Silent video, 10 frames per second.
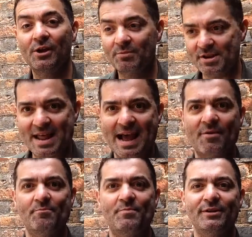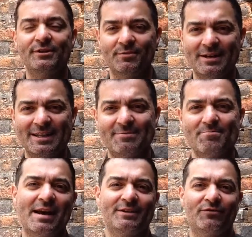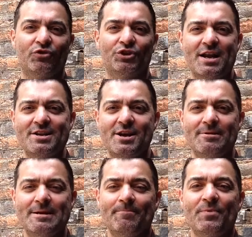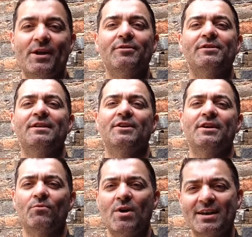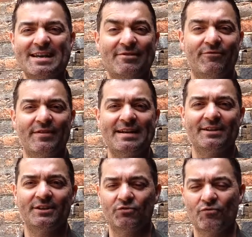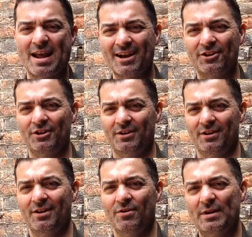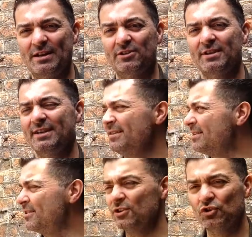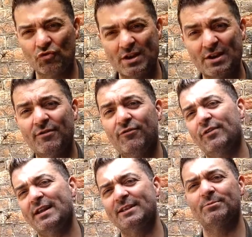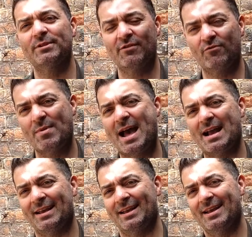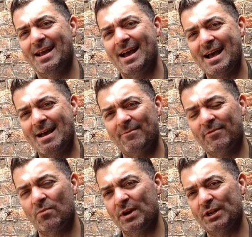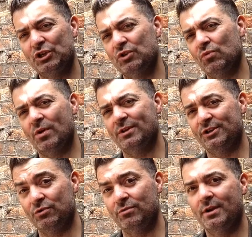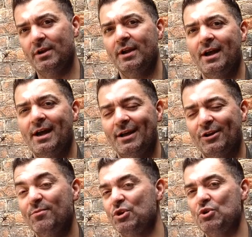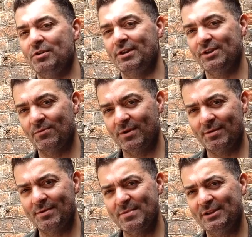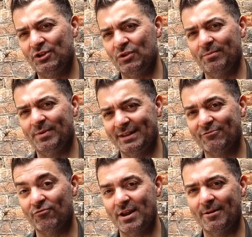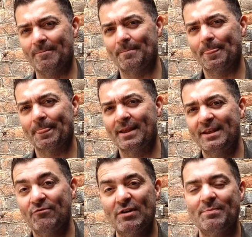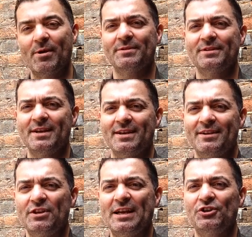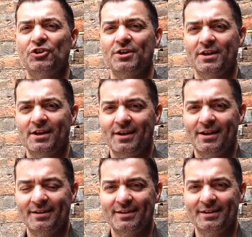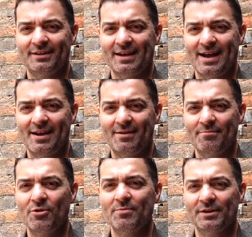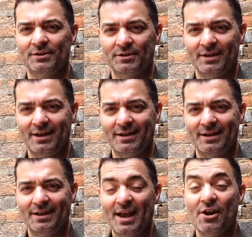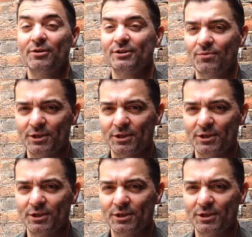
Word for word: but now it builds up into this massive crescendo. And also look at Joaquin Phoenix's reaction when he sees this on the screen and he flings himself back um, from what he doesn't want to uh, compute, he doesn't want to admit to, but it's real it really pumps the tension into this uh, moment. Uh, and also, what